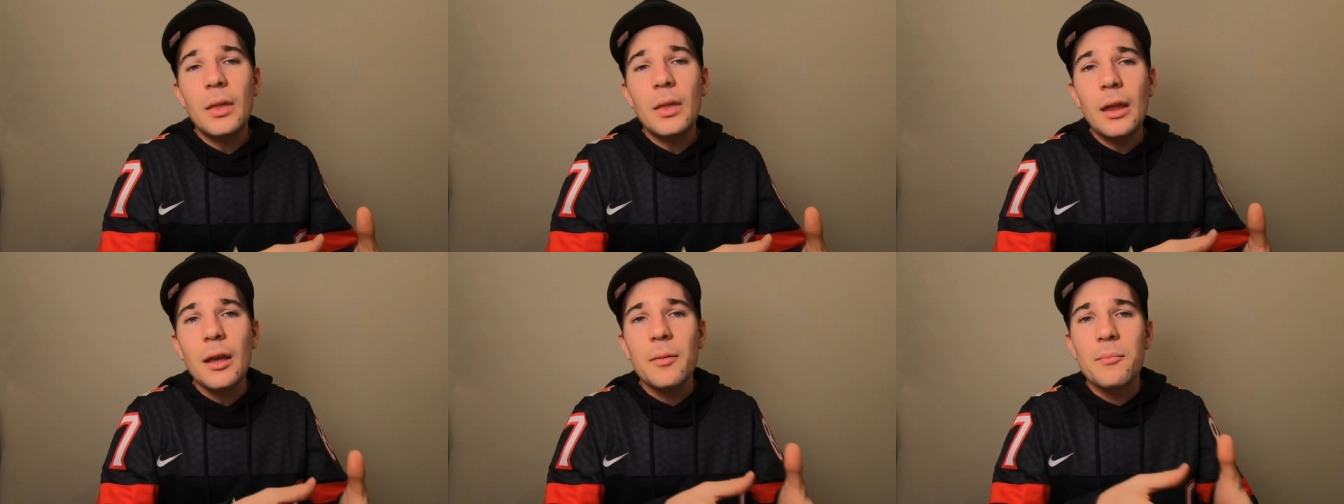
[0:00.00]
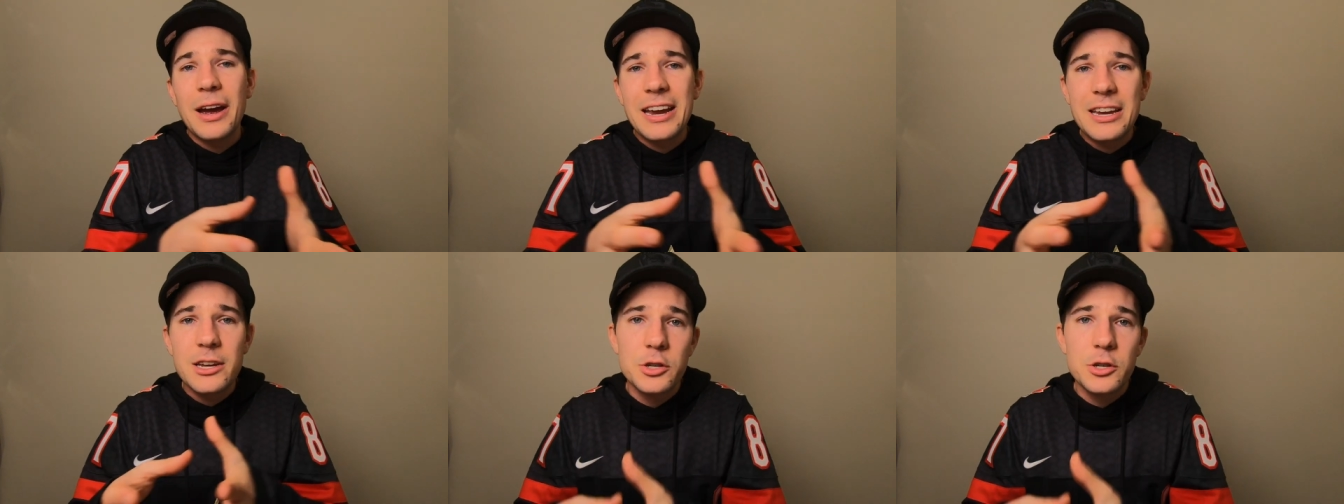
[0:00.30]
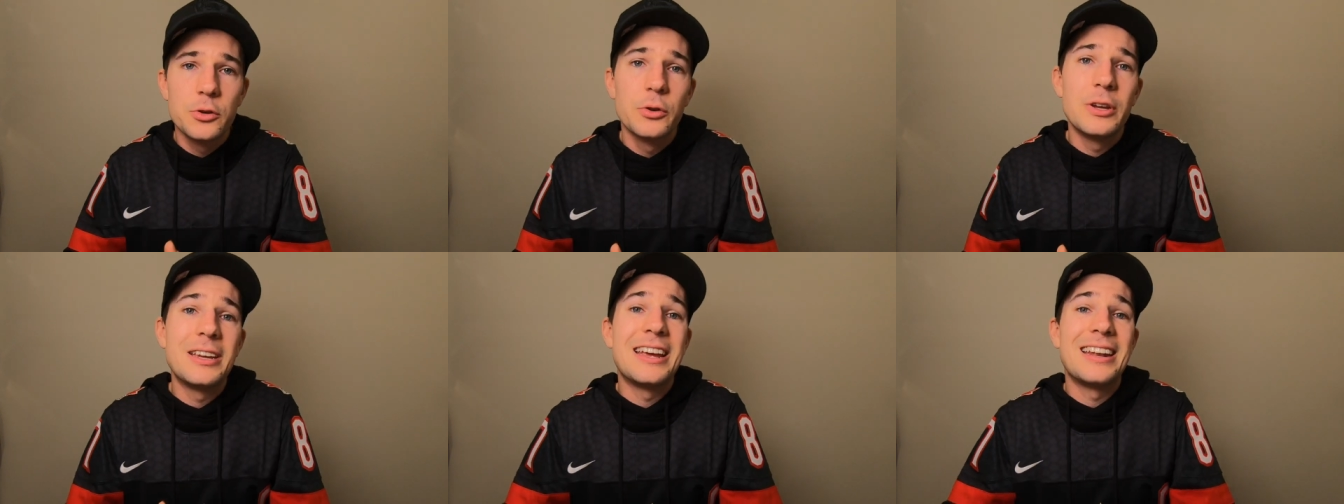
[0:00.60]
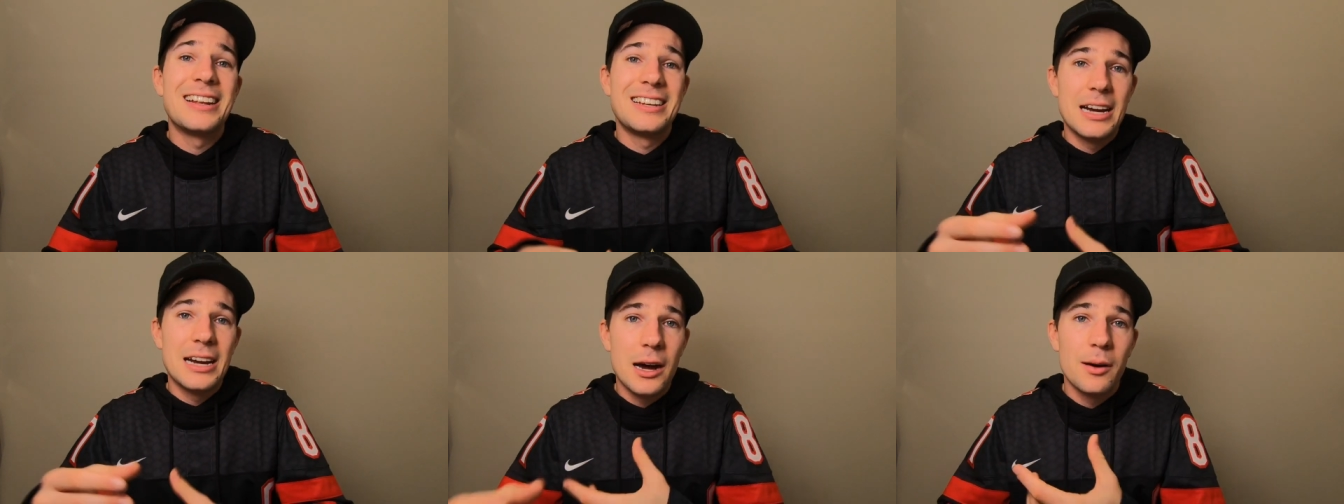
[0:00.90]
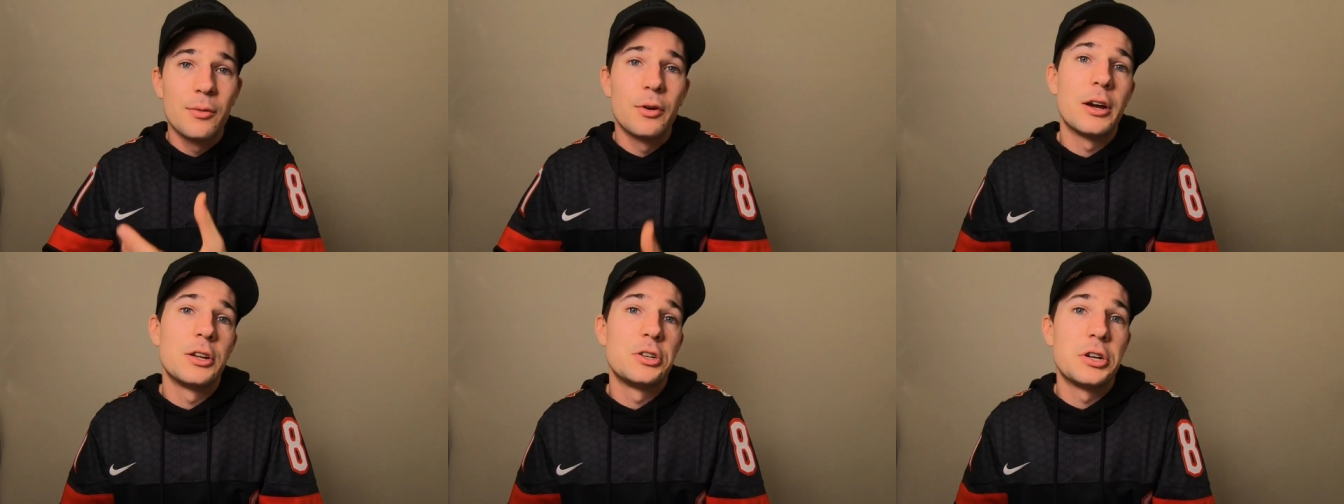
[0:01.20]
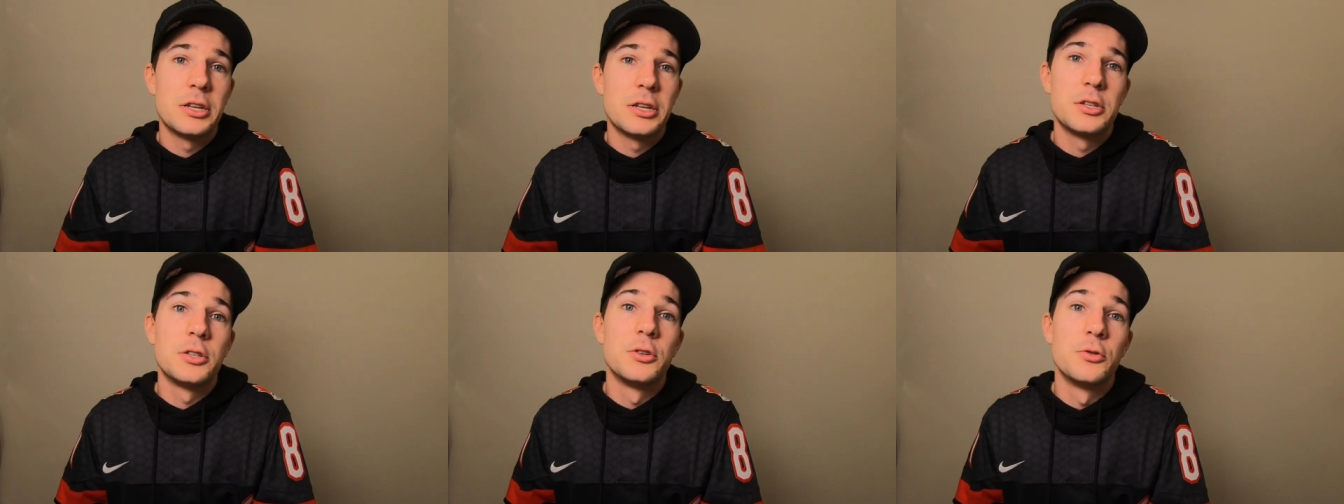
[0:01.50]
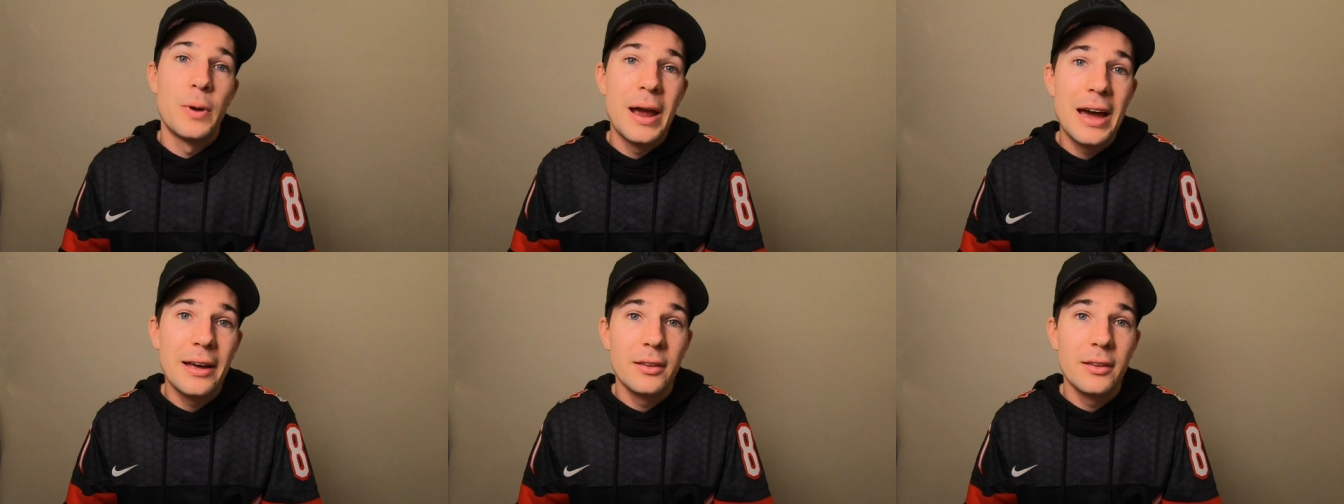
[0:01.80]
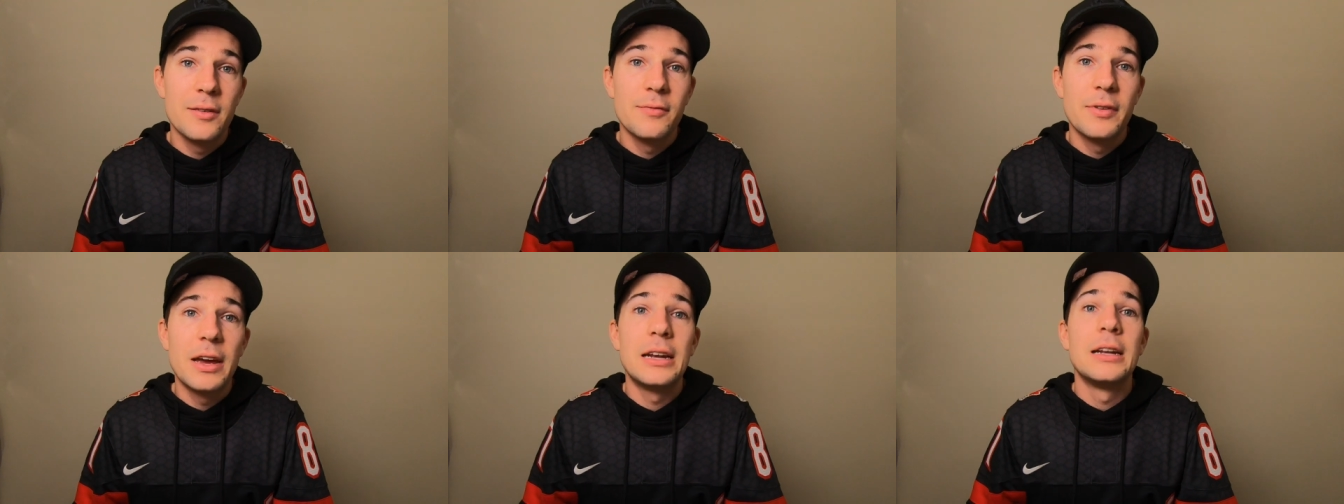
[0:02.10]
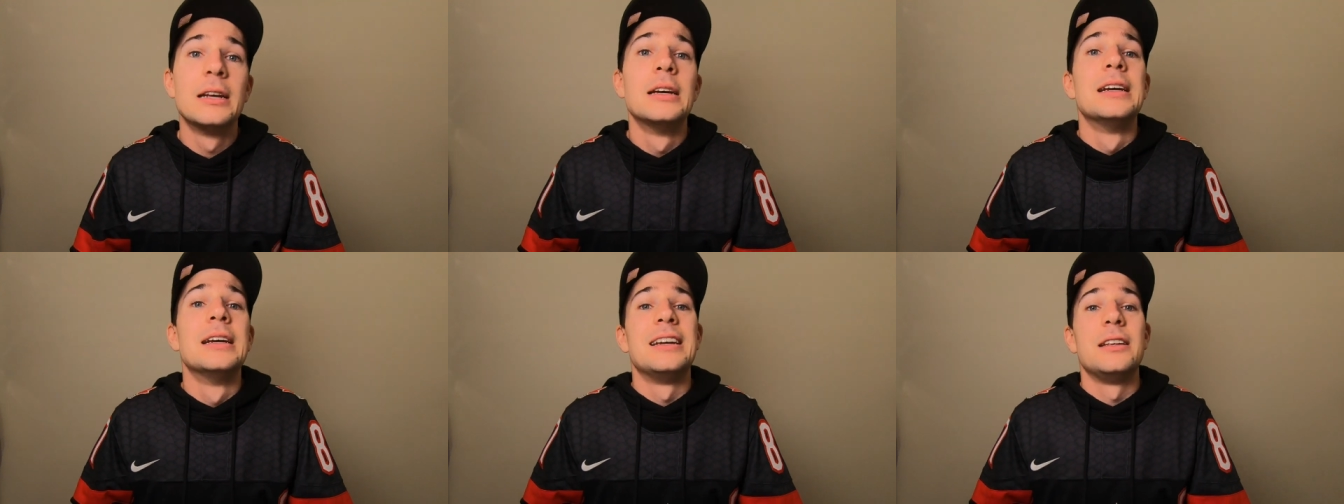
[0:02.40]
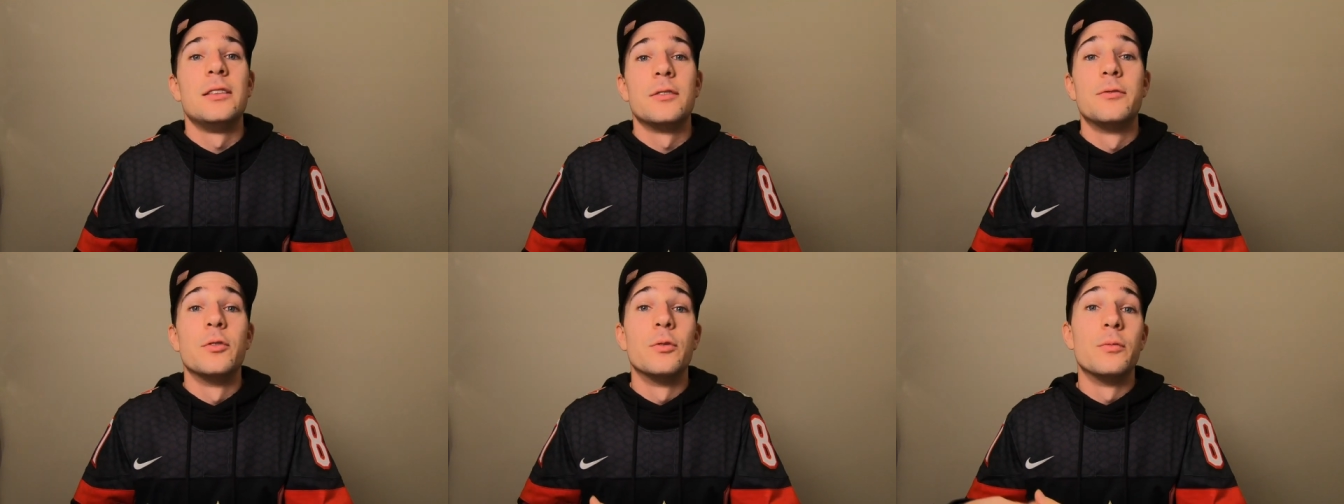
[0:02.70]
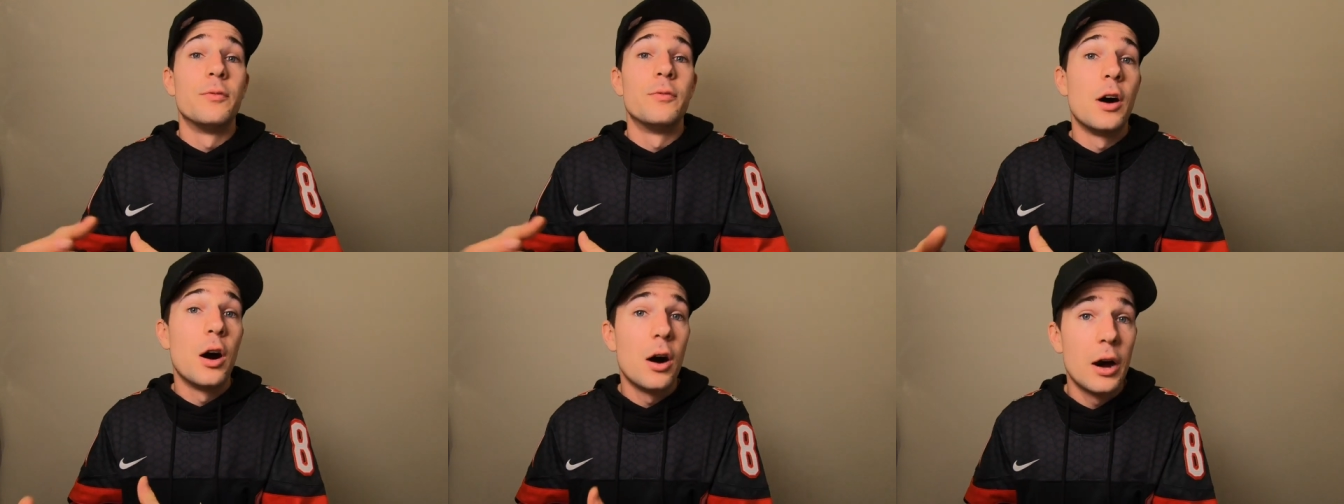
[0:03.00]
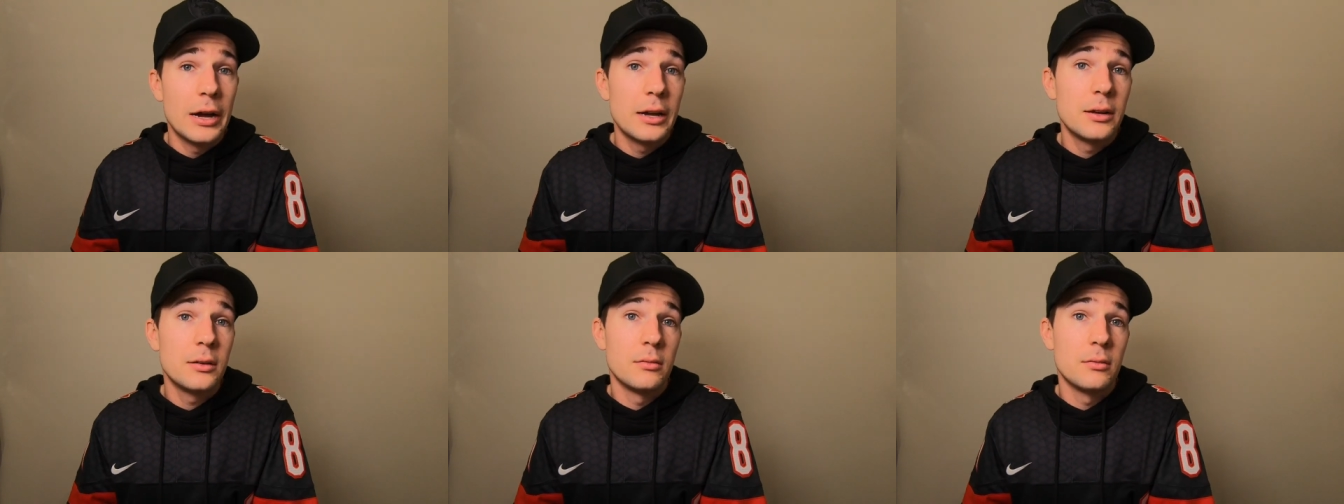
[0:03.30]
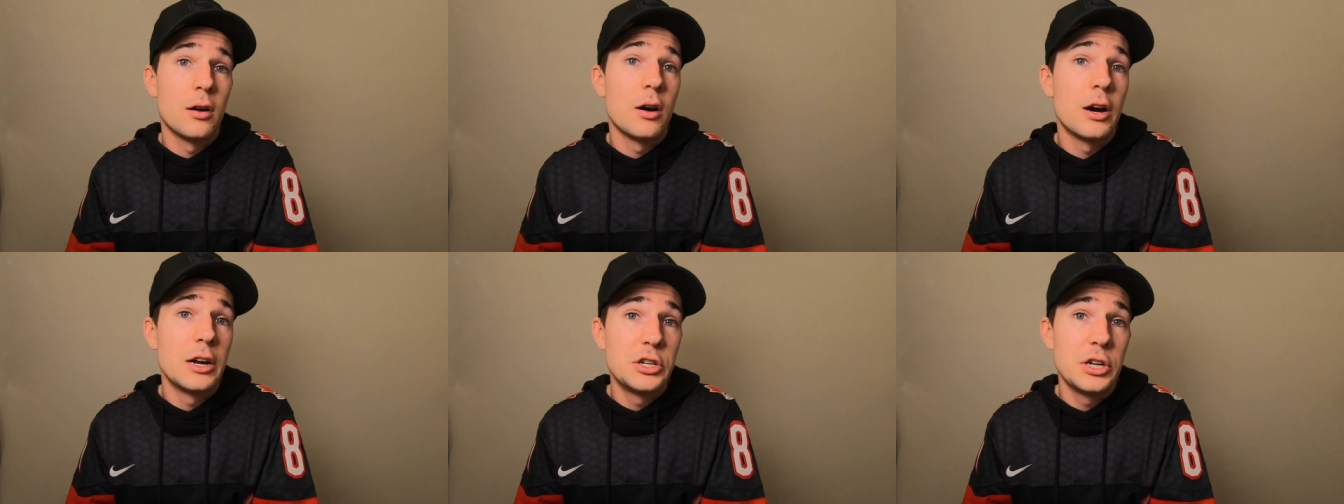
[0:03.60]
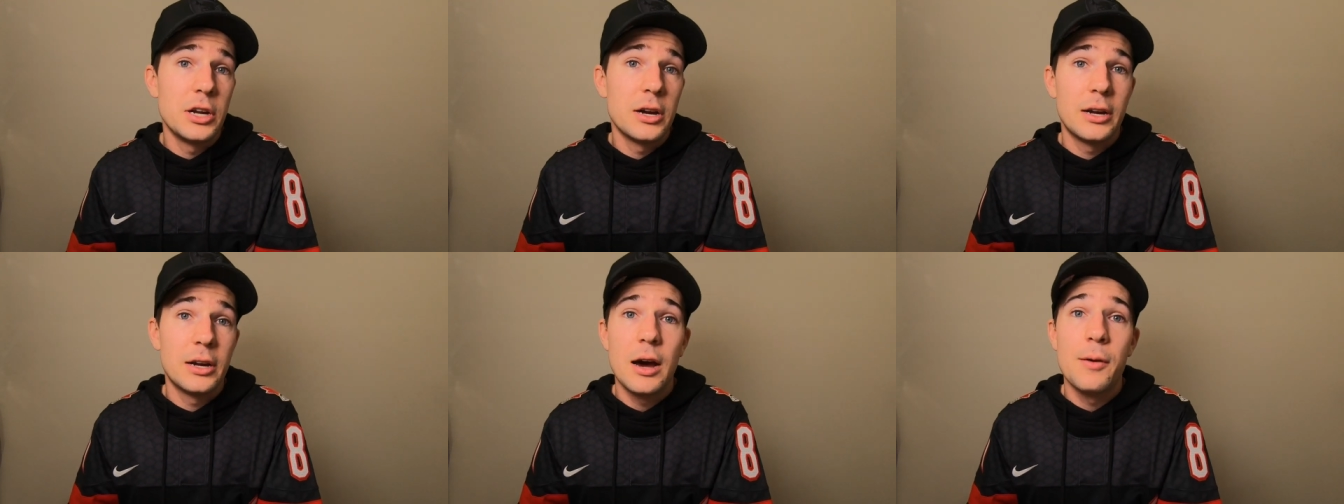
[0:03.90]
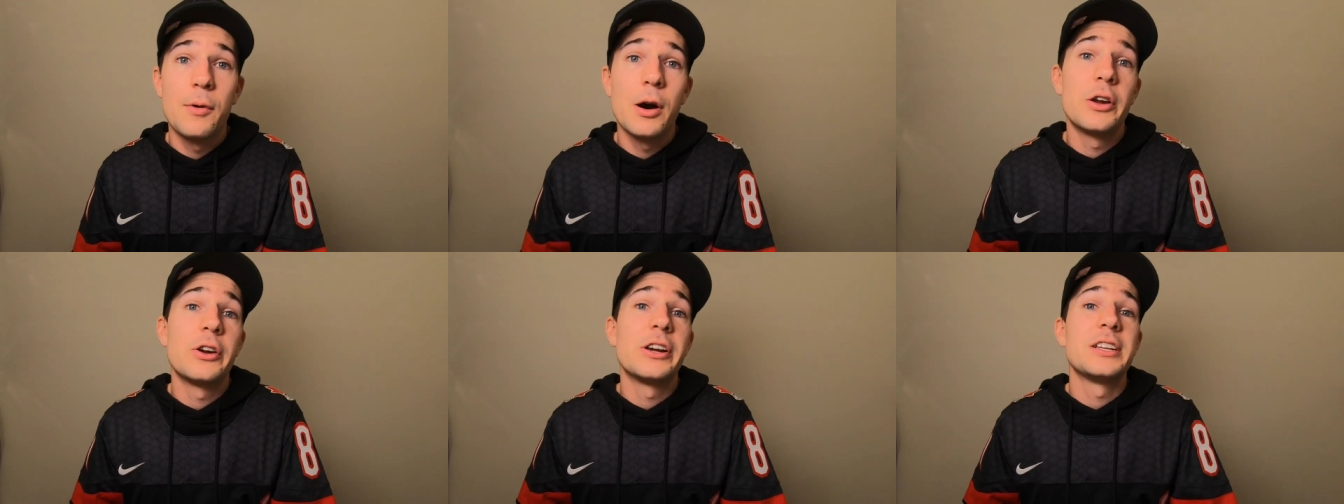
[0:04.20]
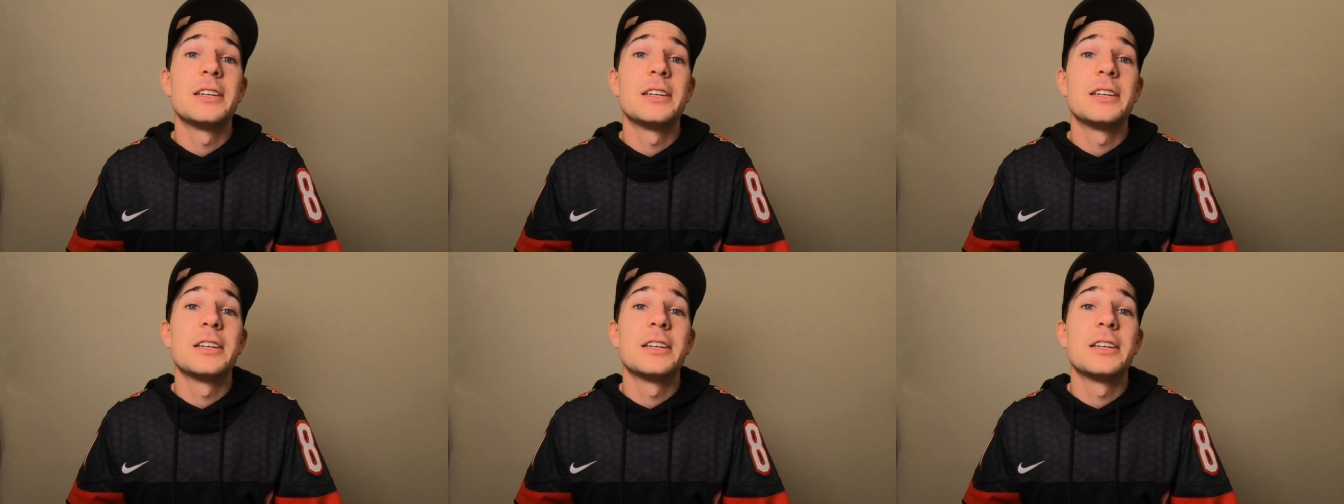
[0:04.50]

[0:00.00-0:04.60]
making sure you're getting carbohydrates throughout the event in the form of high high GI carbohydrates.